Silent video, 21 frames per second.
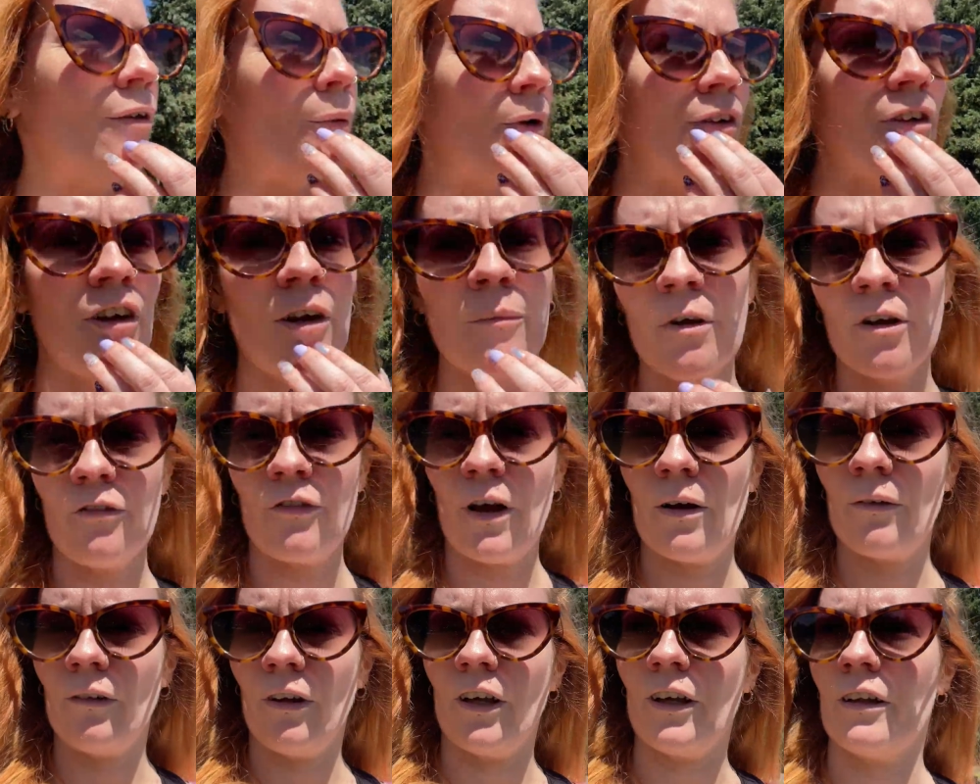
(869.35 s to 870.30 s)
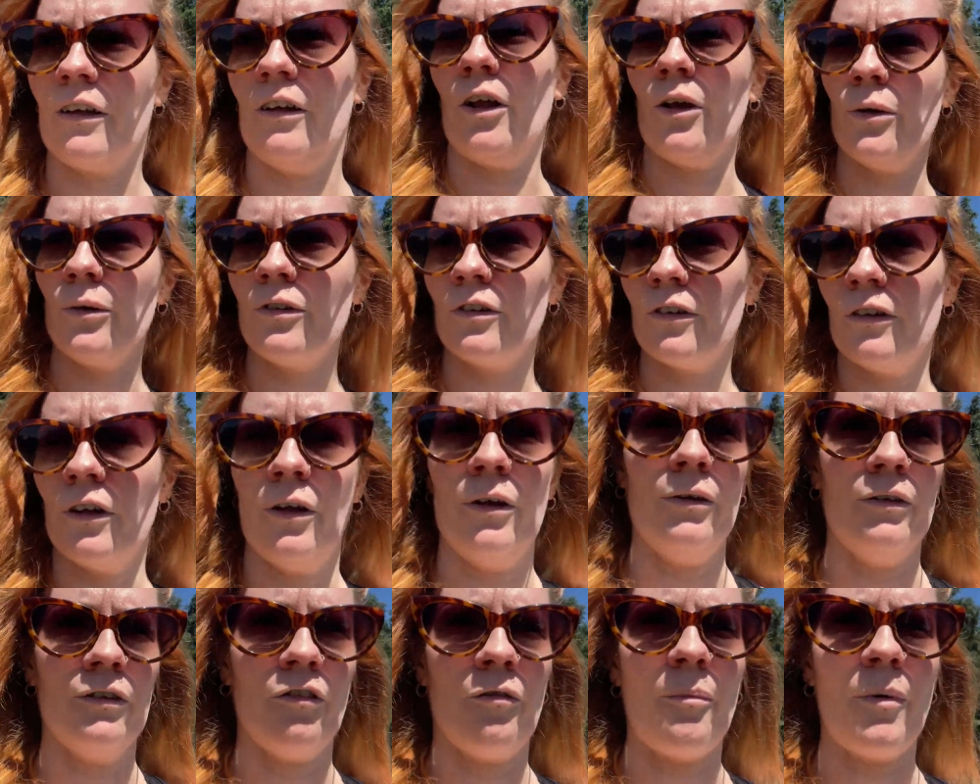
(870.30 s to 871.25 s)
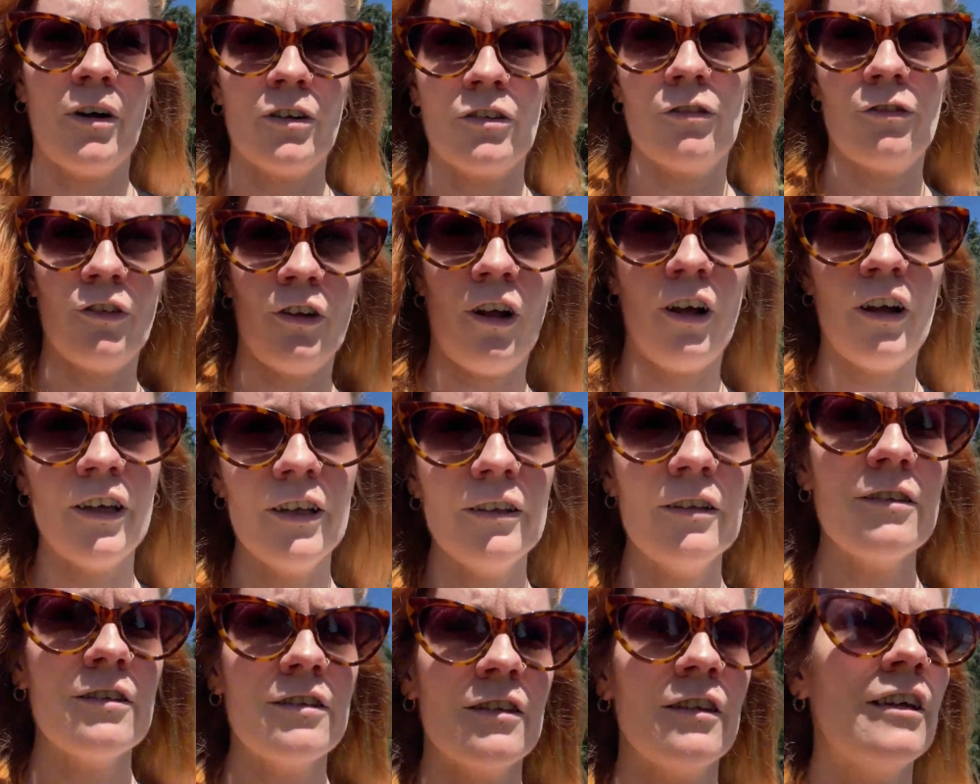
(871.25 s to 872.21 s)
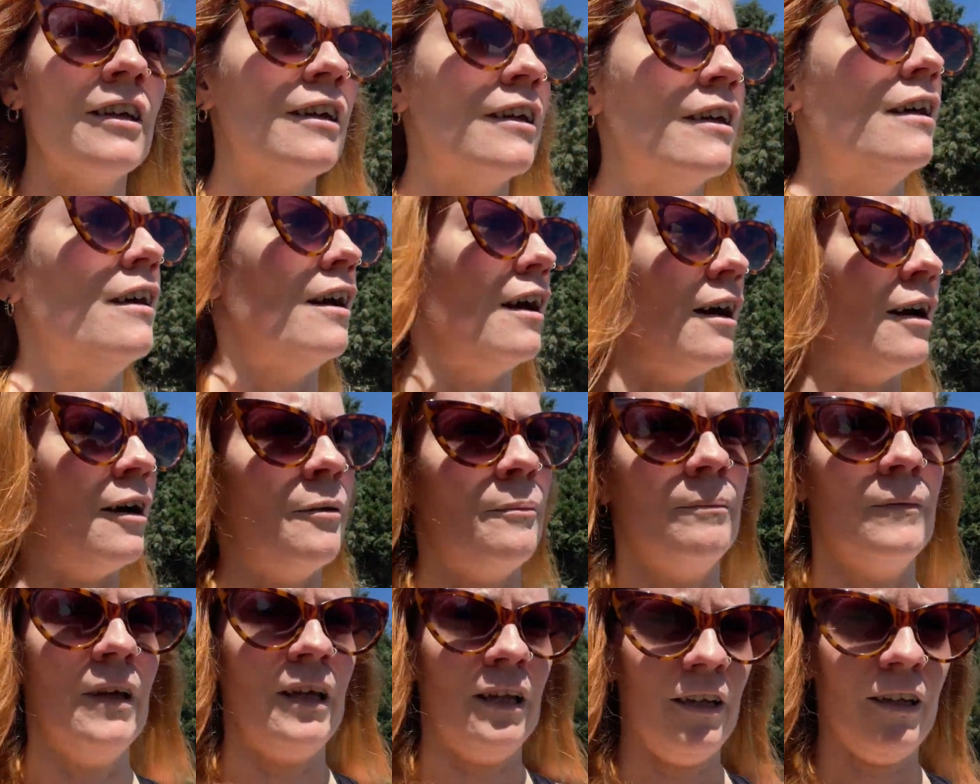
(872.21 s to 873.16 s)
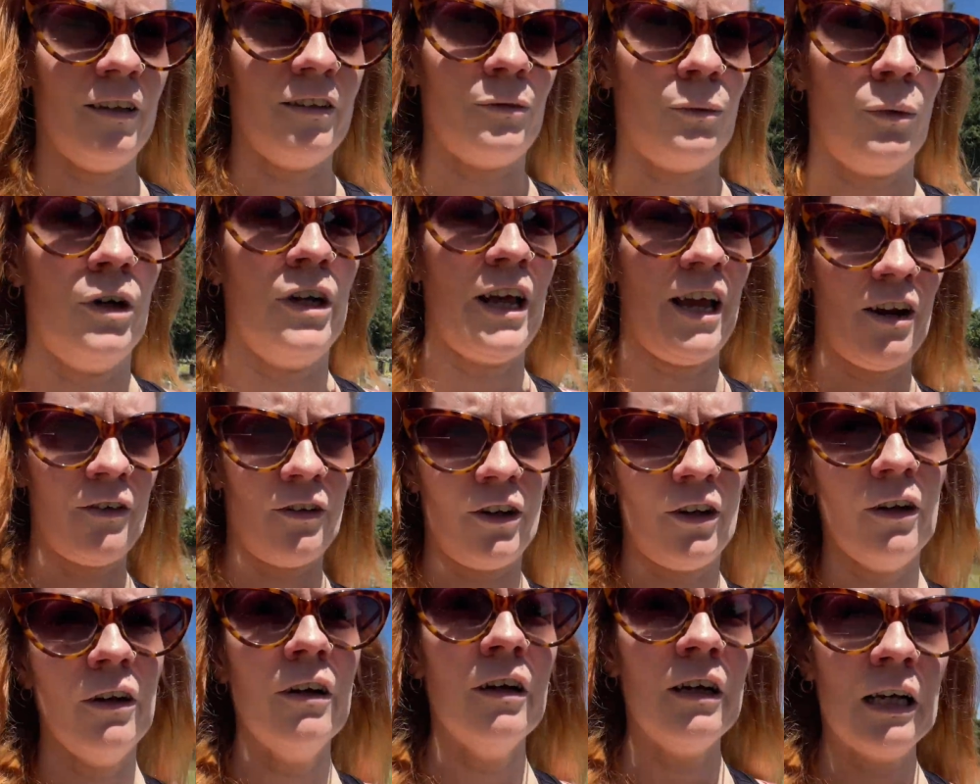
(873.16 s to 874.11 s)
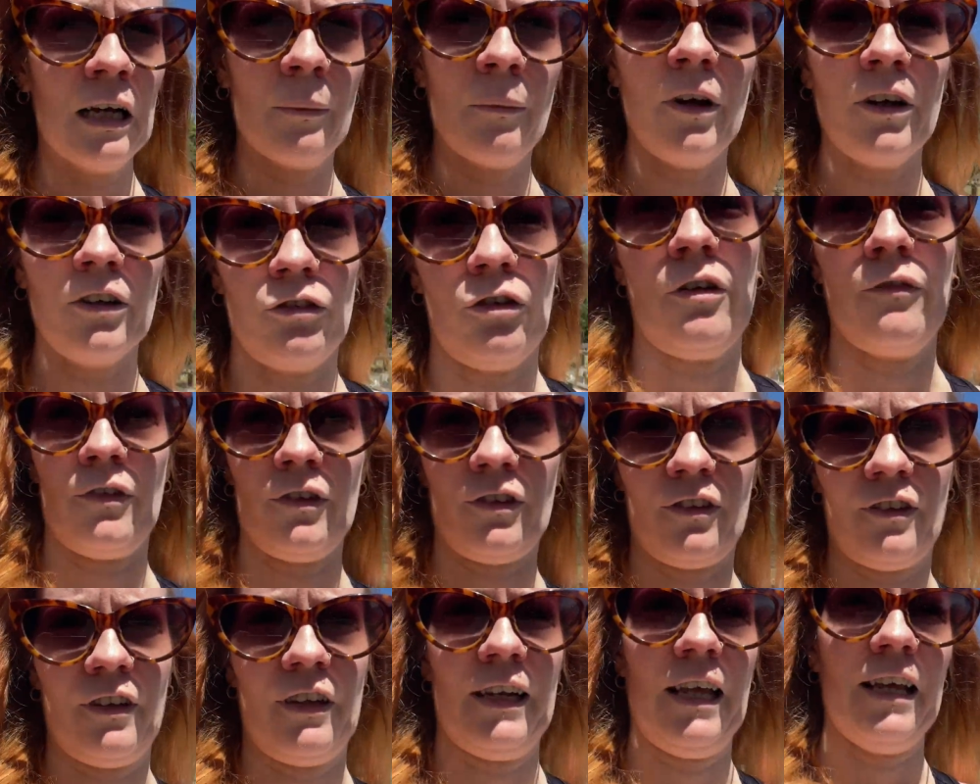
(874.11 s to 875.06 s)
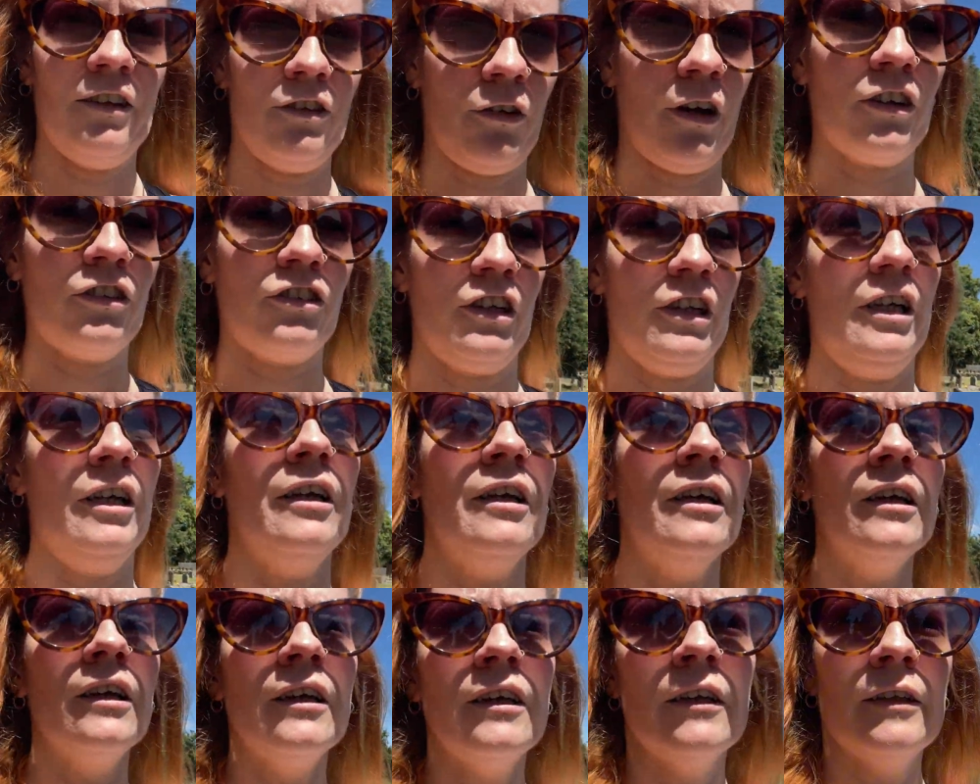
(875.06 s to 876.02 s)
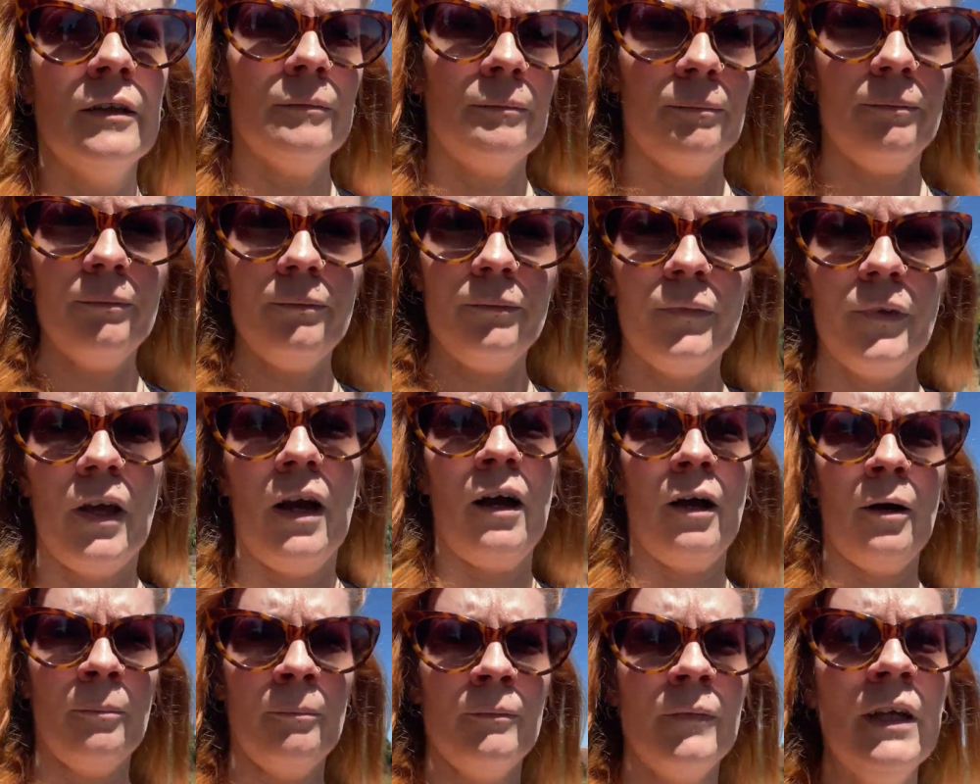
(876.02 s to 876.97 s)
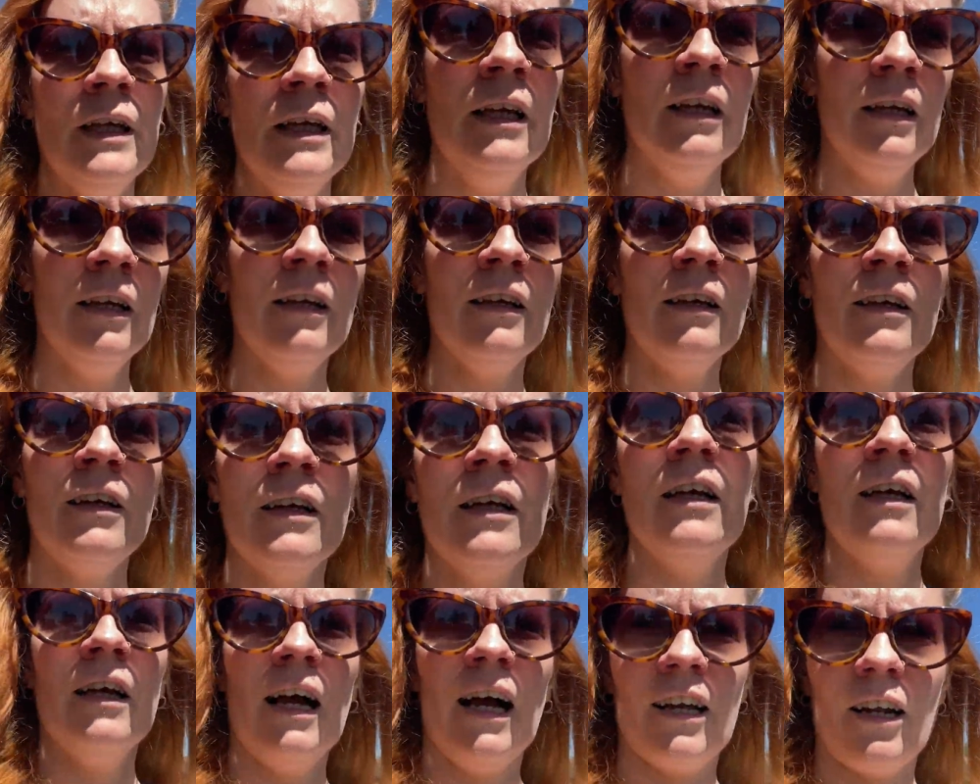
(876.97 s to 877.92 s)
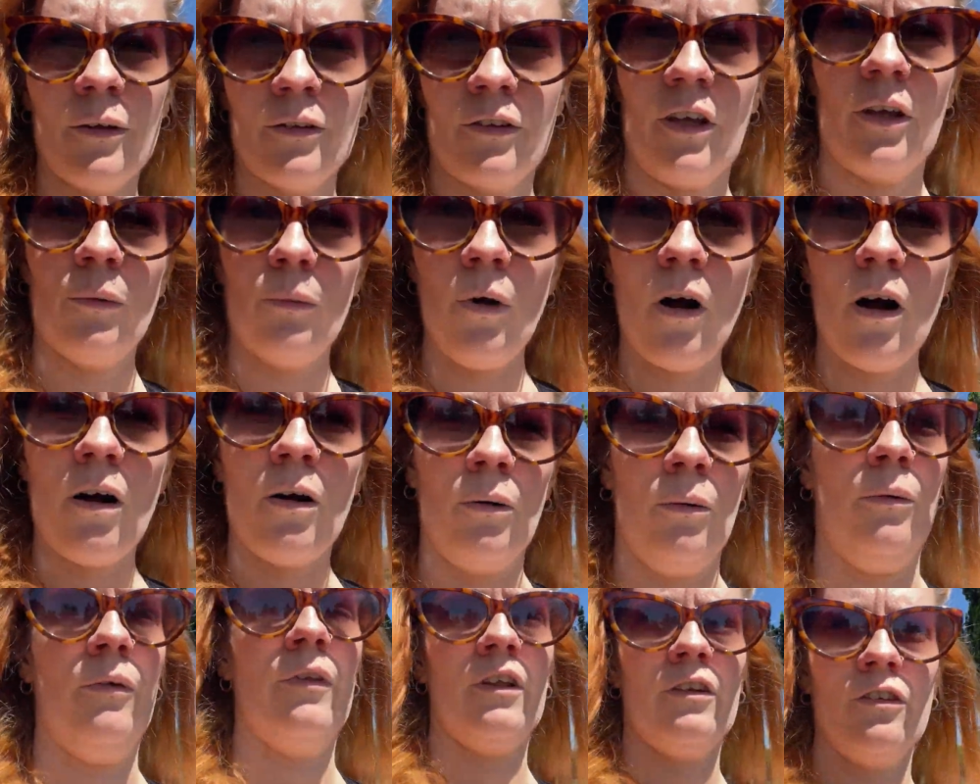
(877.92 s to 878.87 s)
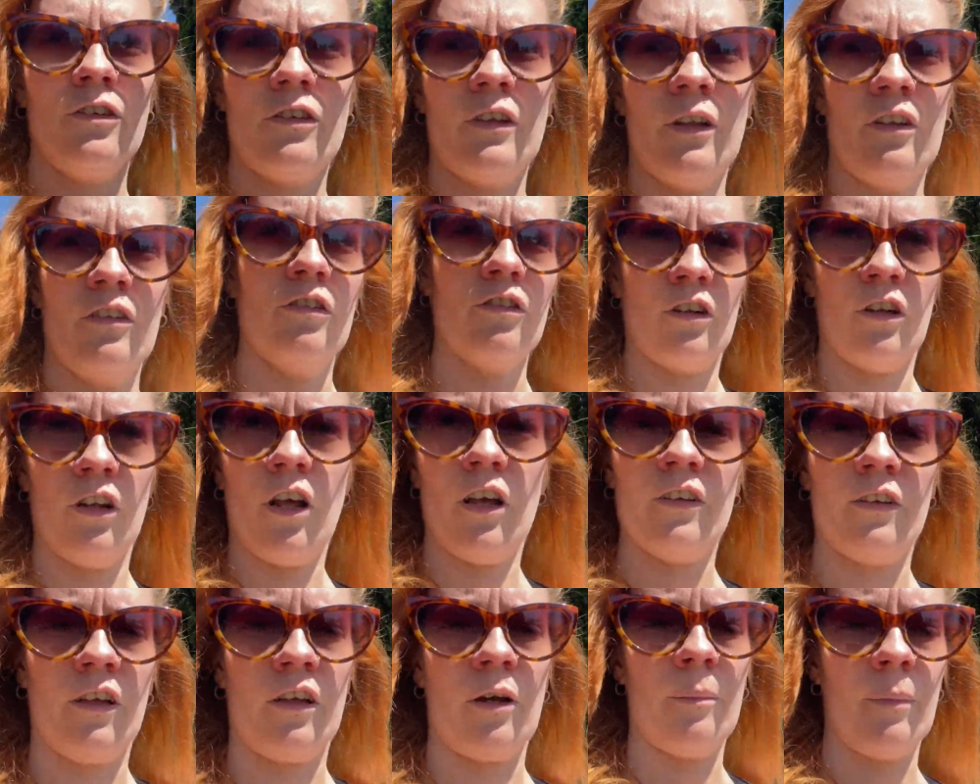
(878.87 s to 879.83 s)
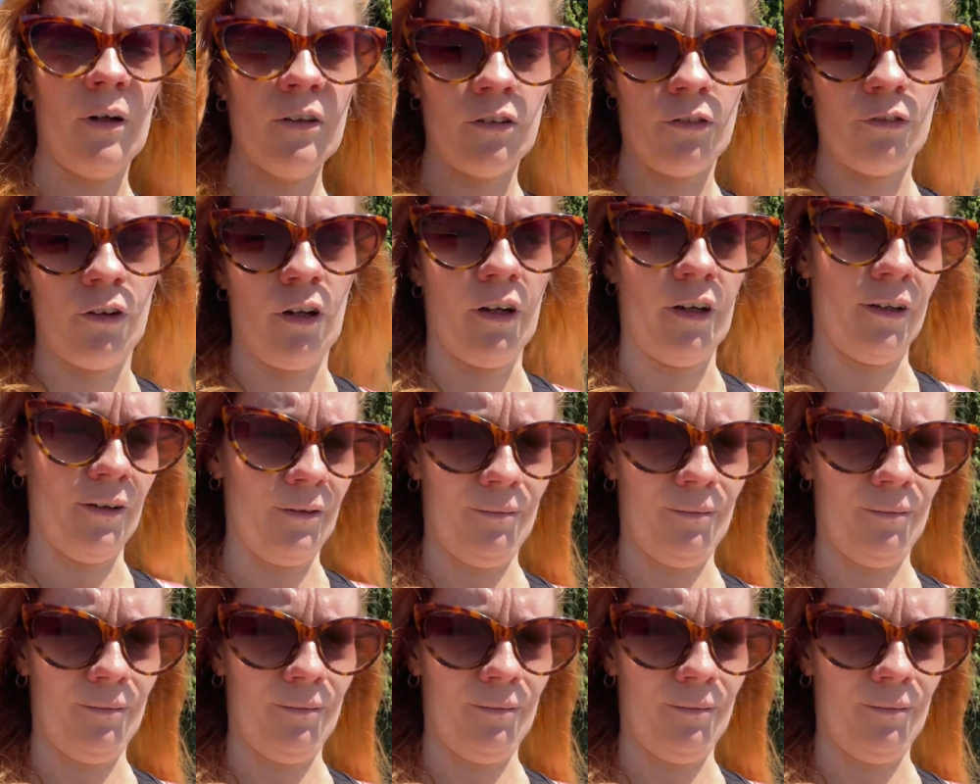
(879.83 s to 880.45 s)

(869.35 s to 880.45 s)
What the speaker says: One time I found like loads and loads of butterflies in this one area. I might try and visit it later actually. And I was like, whoa, it's like a butterfly.